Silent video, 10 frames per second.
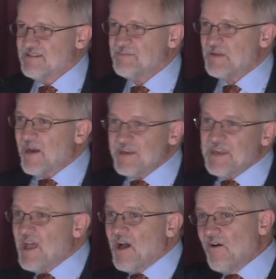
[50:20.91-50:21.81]
I mean, right
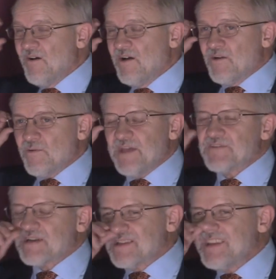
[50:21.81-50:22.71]
now, we have
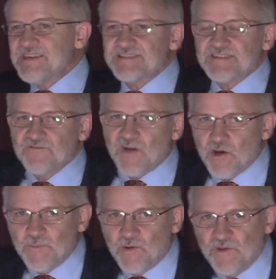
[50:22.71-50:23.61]
the cleanest
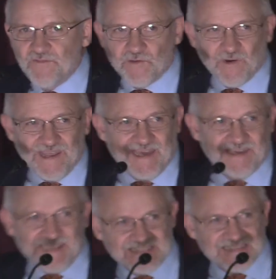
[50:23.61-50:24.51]
environment we've ever
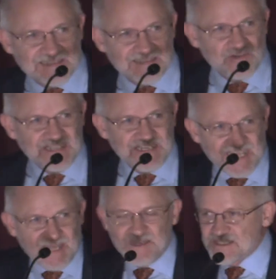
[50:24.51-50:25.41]
had. That's, you can
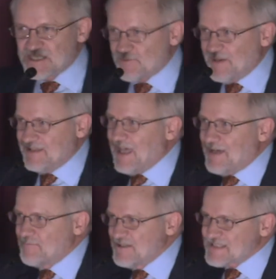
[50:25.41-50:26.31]
demonstrate
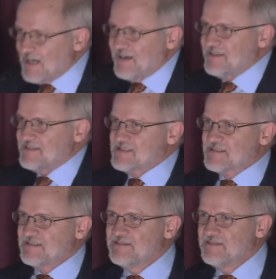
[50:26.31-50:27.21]
that with
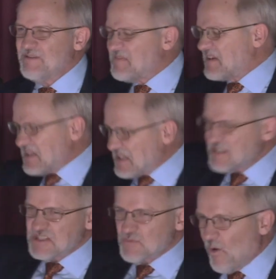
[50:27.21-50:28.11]
science. We have the
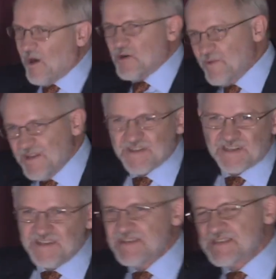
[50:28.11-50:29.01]
cleanest water, we have the
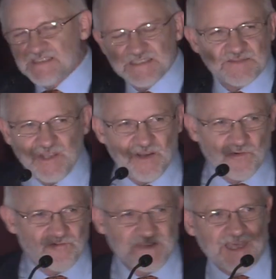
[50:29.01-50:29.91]
cleanest this we
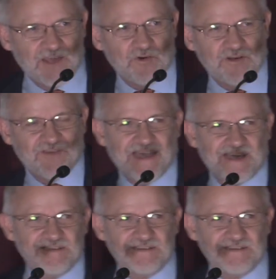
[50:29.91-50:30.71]
ever, ever have had.